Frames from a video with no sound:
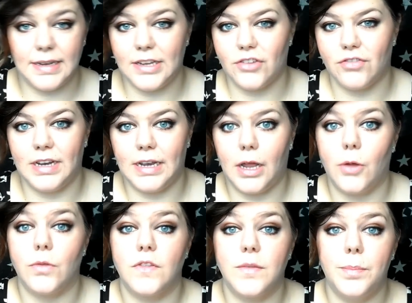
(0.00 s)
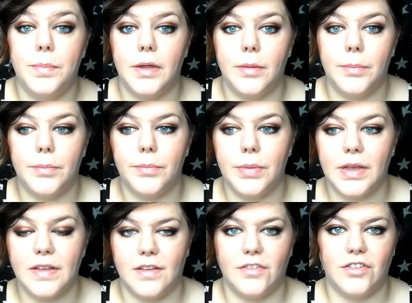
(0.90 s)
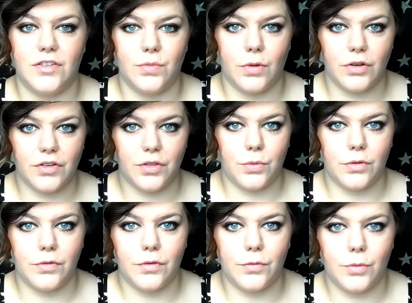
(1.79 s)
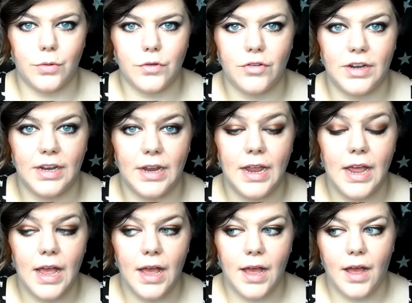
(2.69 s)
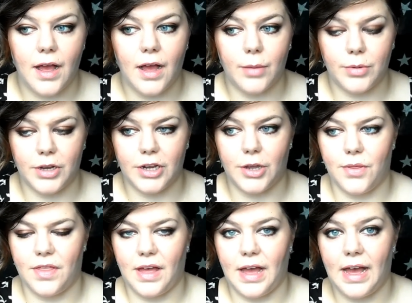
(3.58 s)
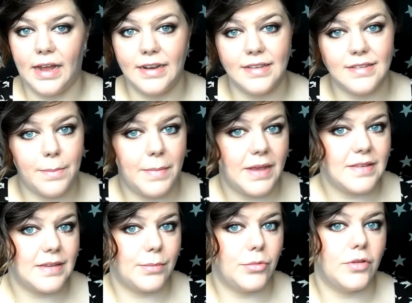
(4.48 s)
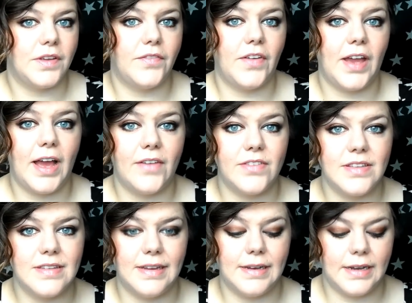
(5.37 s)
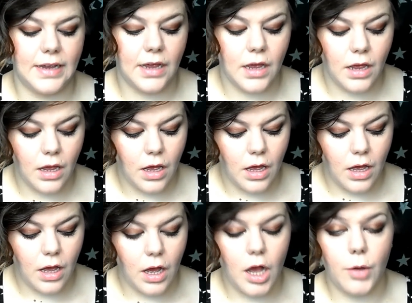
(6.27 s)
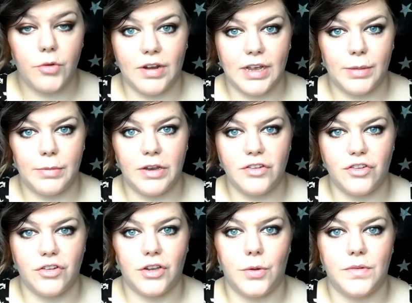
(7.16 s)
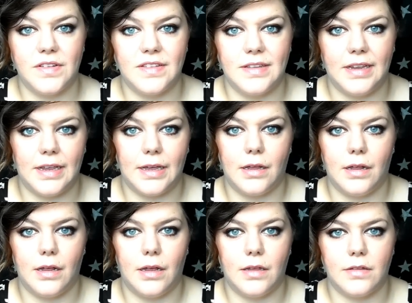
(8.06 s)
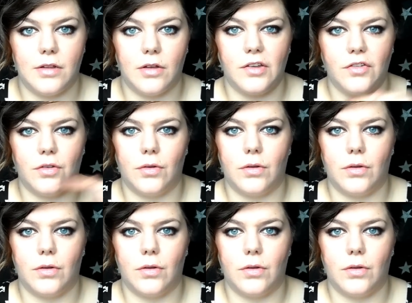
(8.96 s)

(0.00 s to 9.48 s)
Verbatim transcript: literally loads. But because I just watched The Wolf of Wall Street, I'm going to go with that. And it's an amazing movie. If you haven't seen it, I would recommend you go to see it as long